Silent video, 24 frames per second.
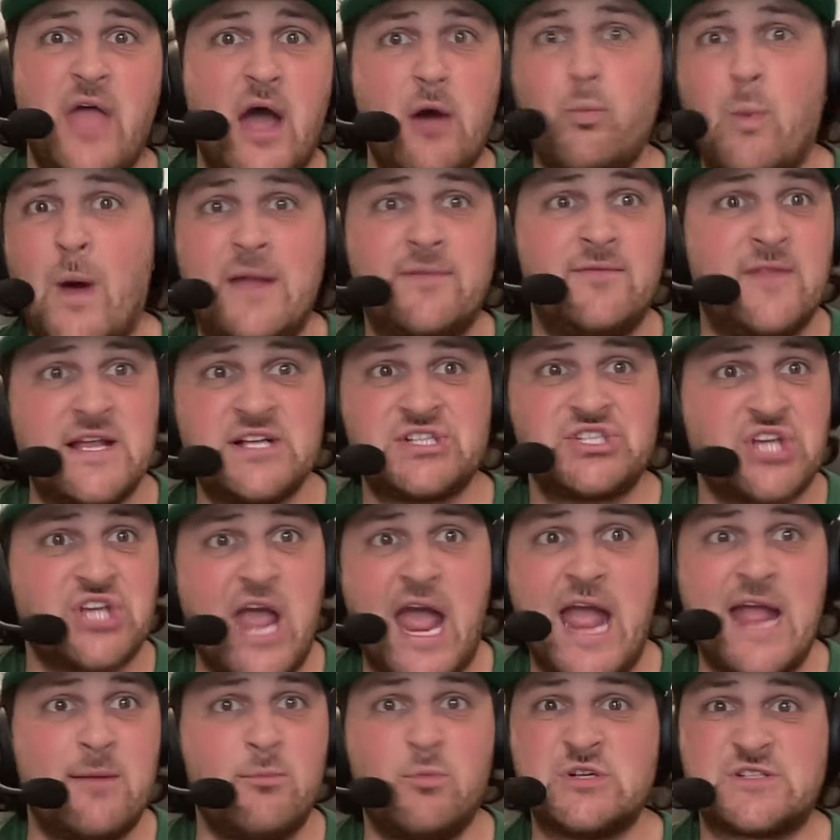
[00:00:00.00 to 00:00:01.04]
that when this
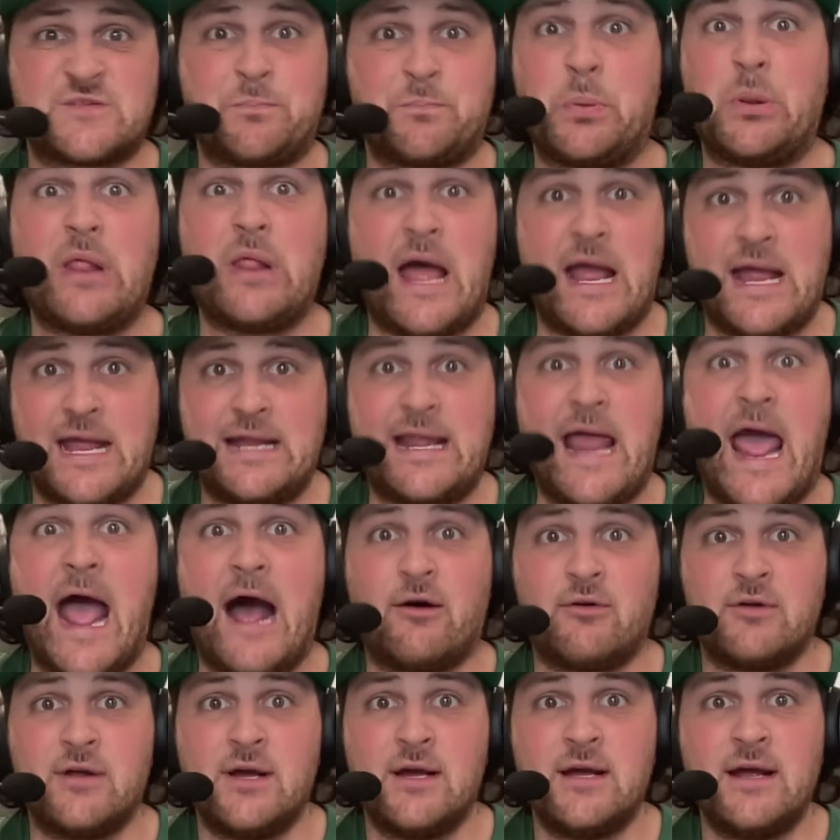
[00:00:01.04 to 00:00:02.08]
game was playing
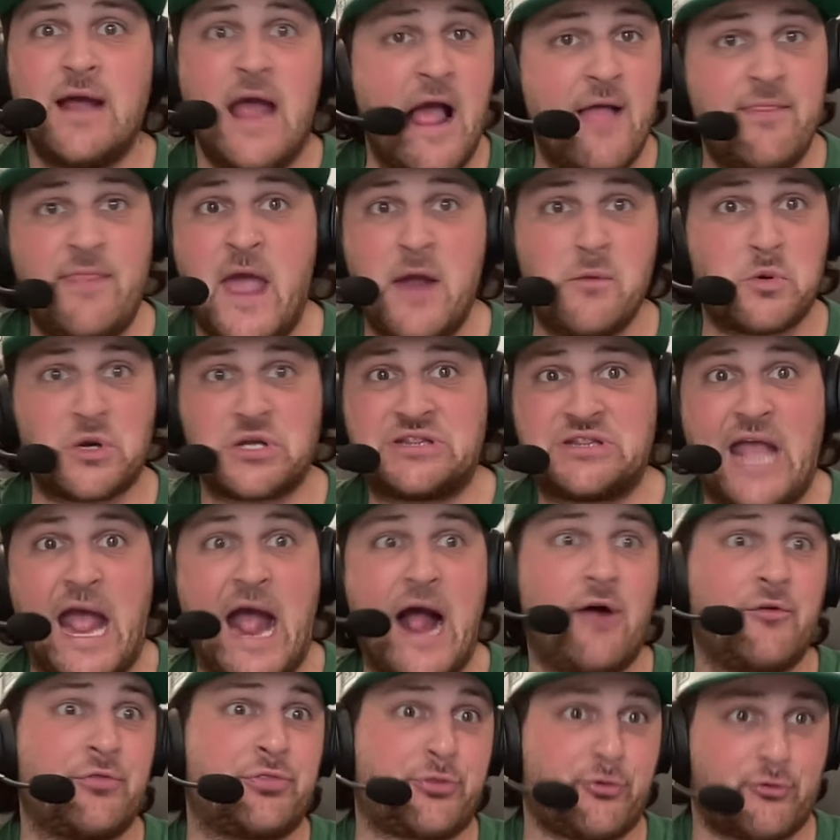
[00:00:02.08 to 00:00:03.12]
out and they were
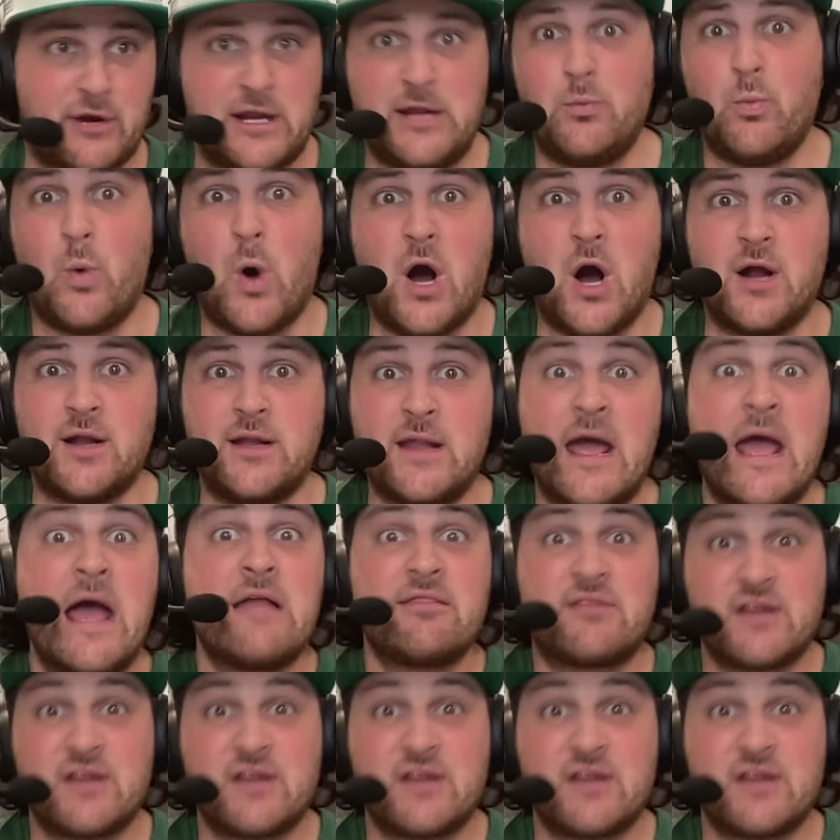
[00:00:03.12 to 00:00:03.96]
down three one,